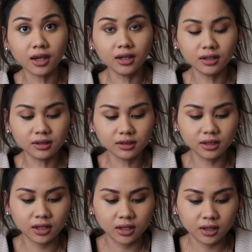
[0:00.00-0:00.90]

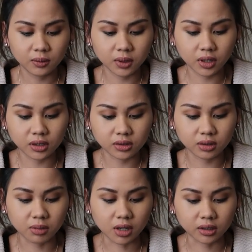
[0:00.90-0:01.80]
and we're going to
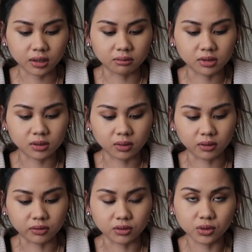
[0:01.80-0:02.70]
the market. I'm just
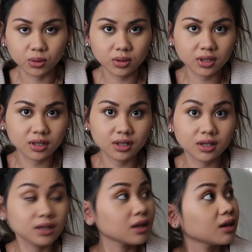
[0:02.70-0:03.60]
waiting for
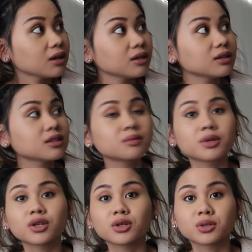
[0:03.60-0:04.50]
Jordan as
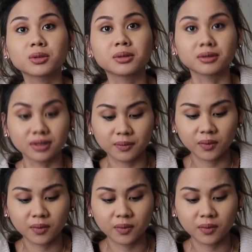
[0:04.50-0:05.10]
per usual.